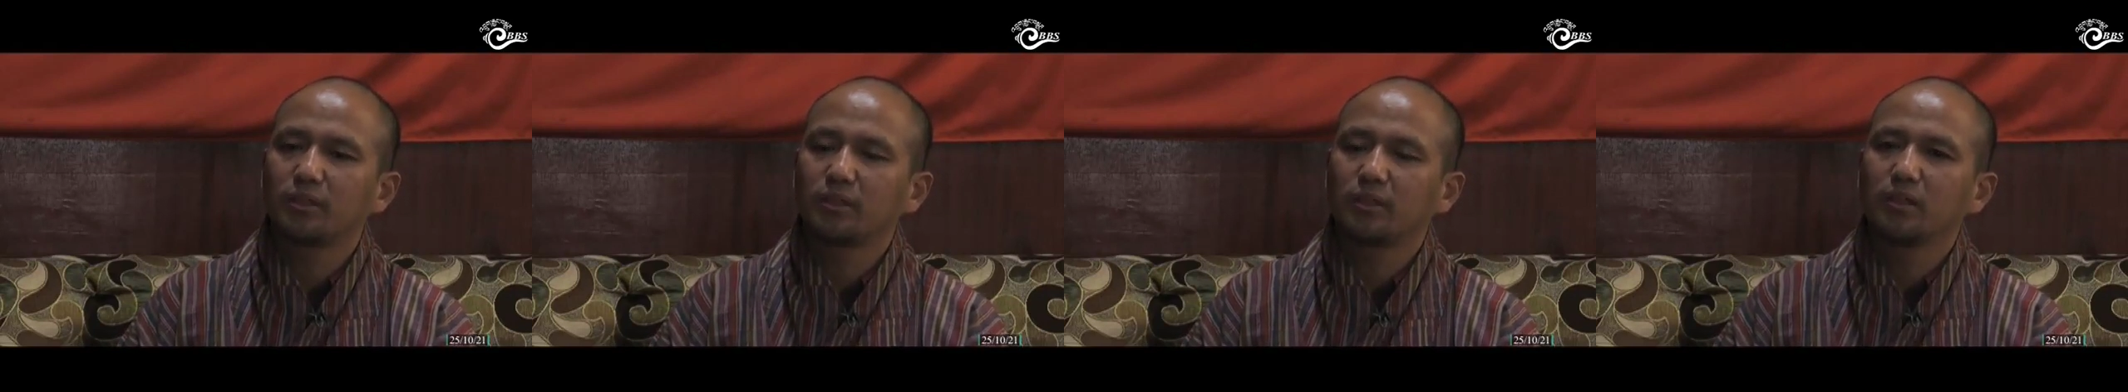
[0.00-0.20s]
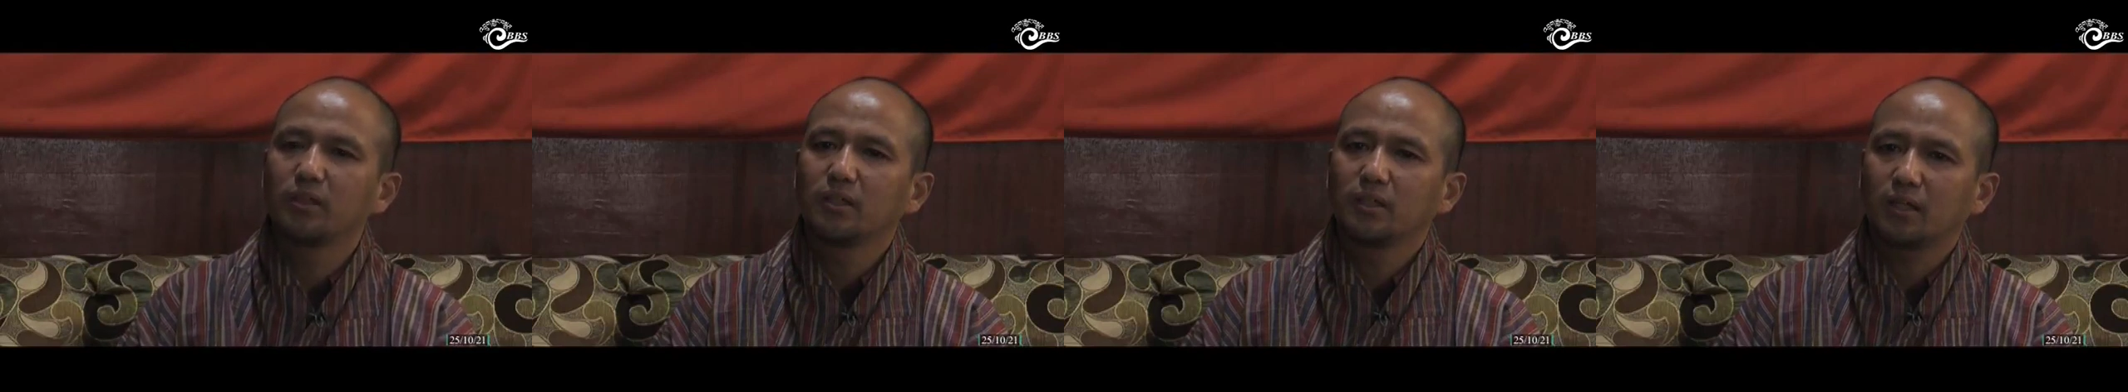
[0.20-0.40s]

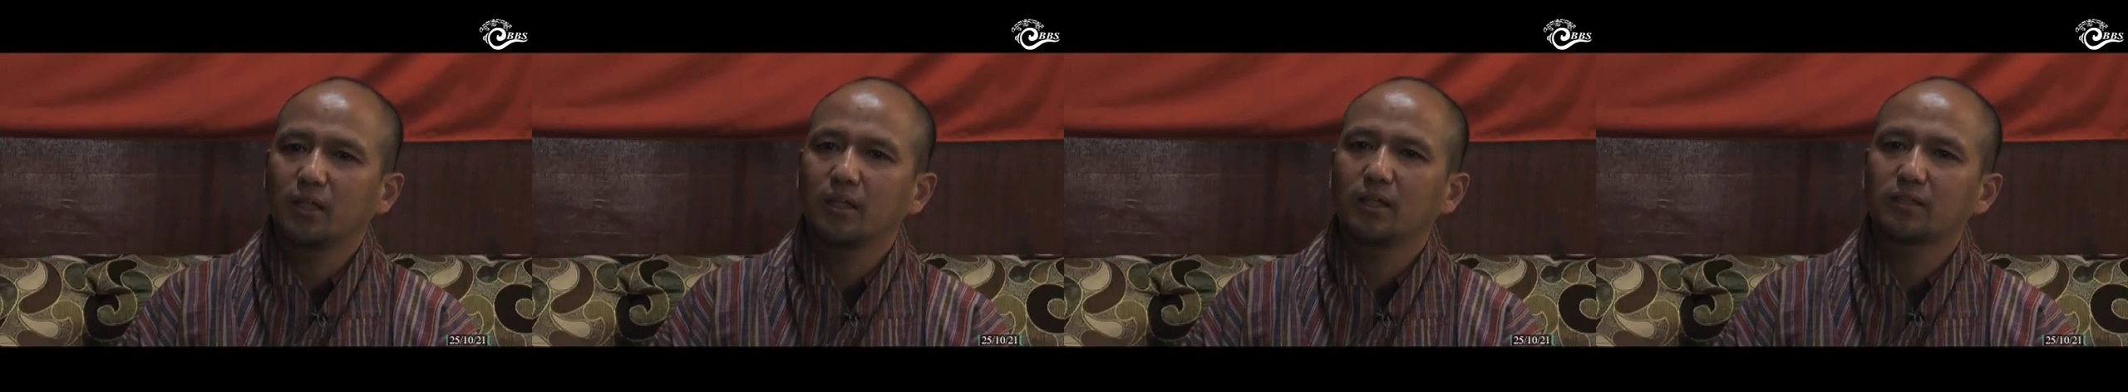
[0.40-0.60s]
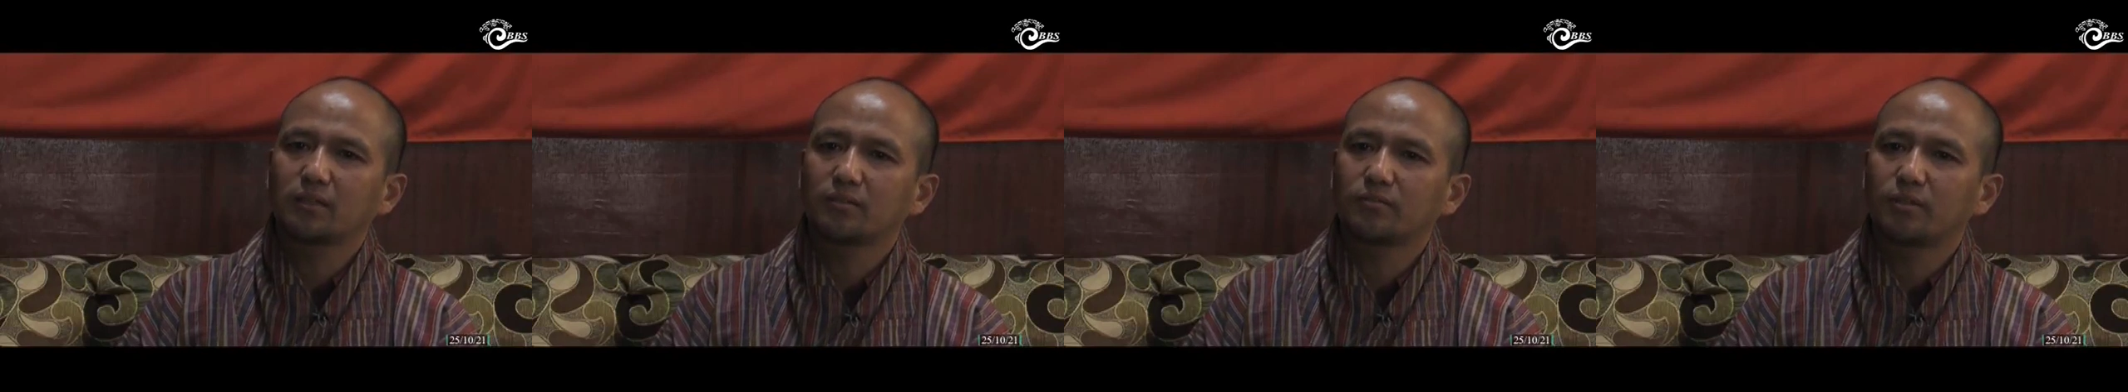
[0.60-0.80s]
be
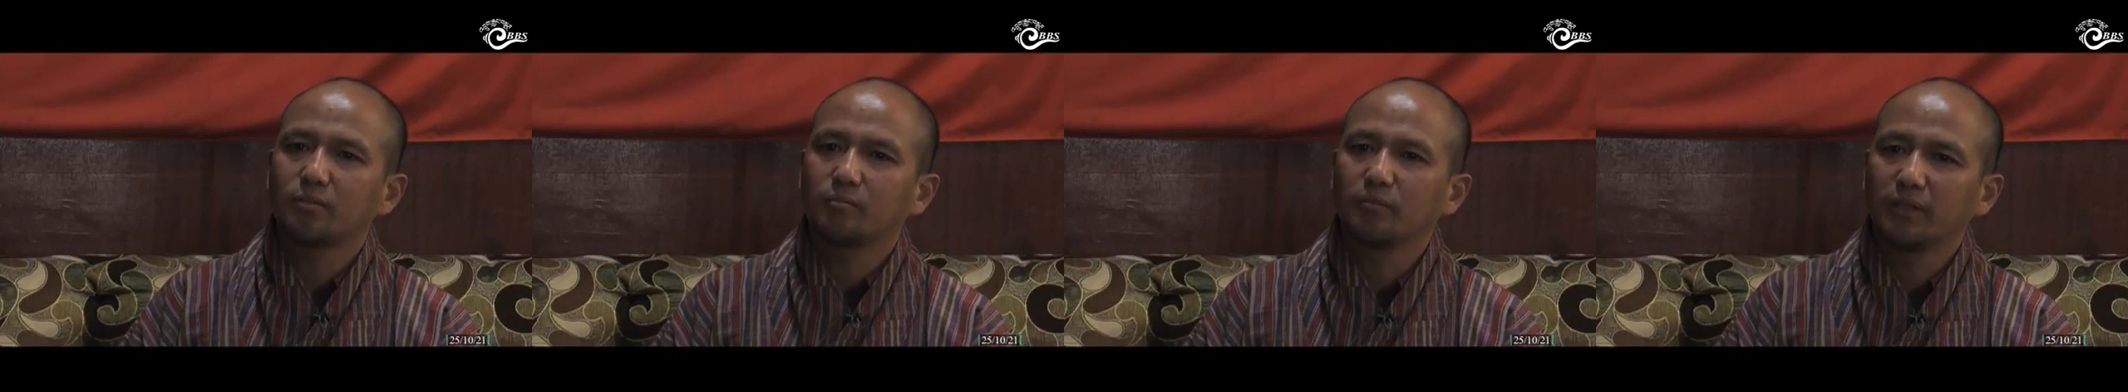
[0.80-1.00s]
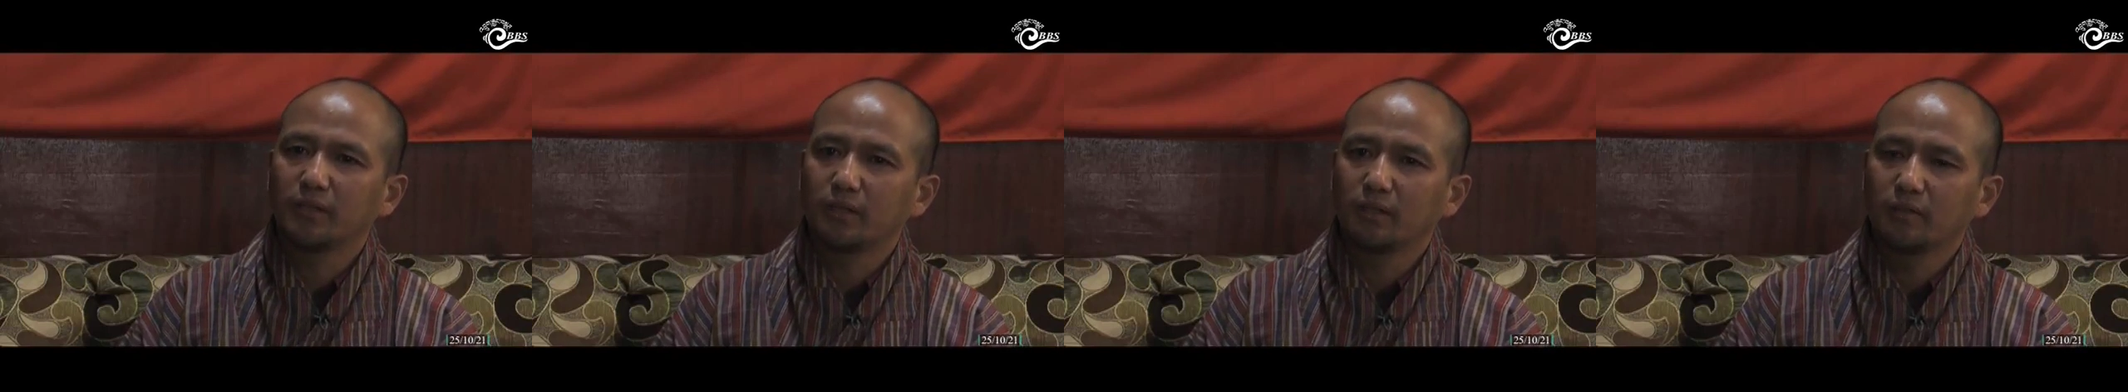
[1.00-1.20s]
collected
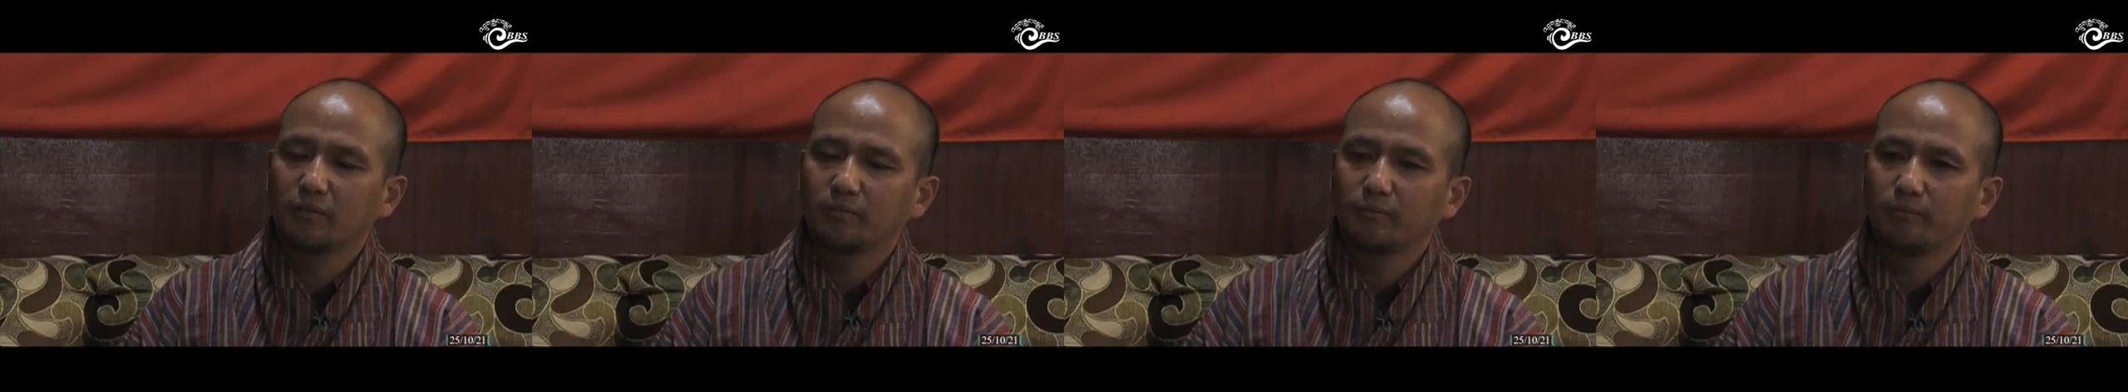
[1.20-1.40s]
from there.